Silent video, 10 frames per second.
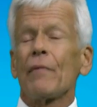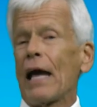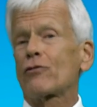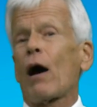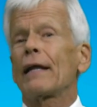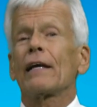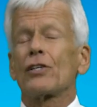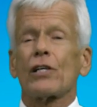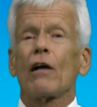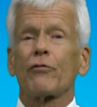and try to get
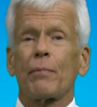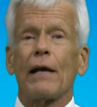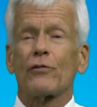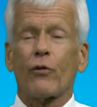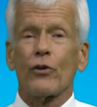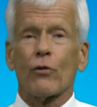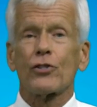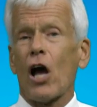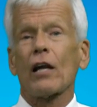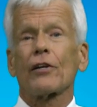shelf space for your
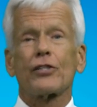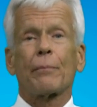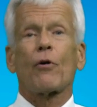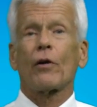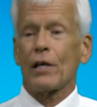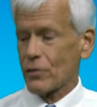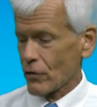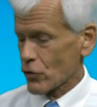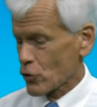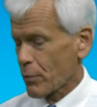chocolate chip cookies in
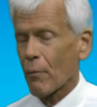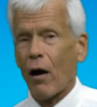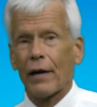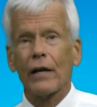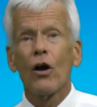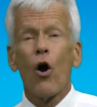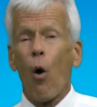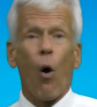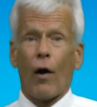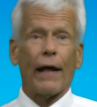the supermarket
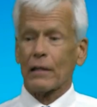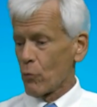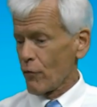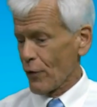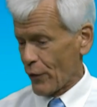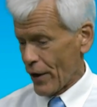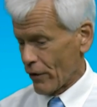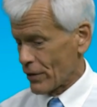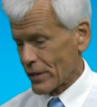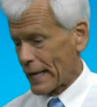or at the movie
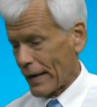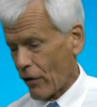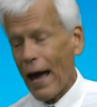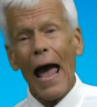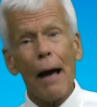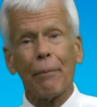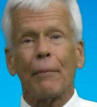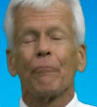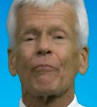theater. It just ain't gonna happen.